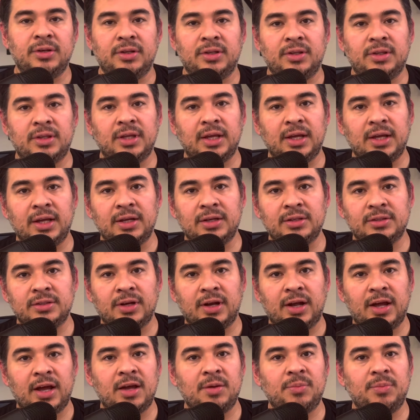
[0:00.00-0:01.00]
things are
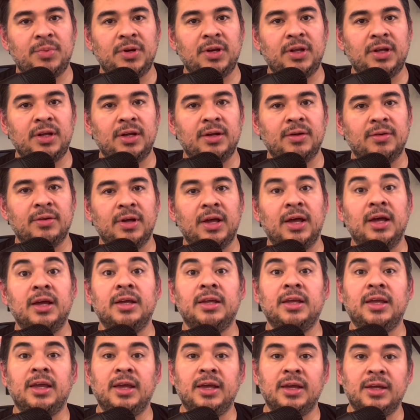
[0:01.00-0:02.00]
happening
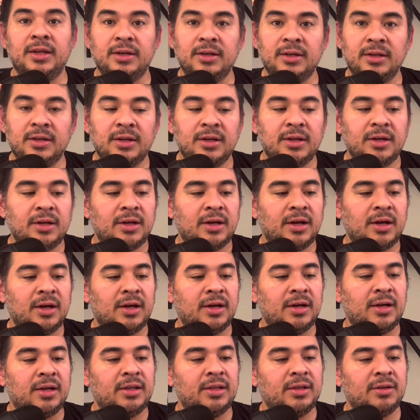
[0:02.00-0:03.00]
again
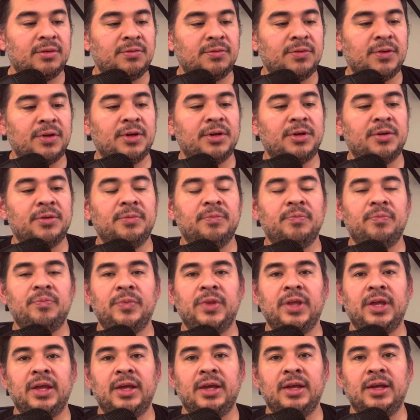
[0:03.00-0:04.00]
in the film,
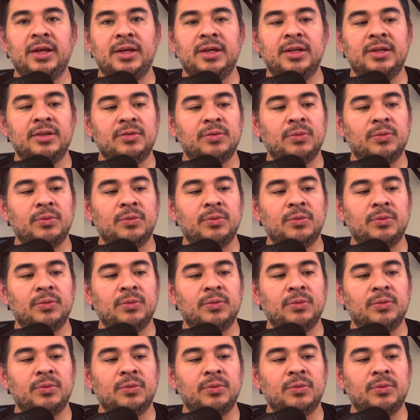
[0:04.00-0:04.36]
and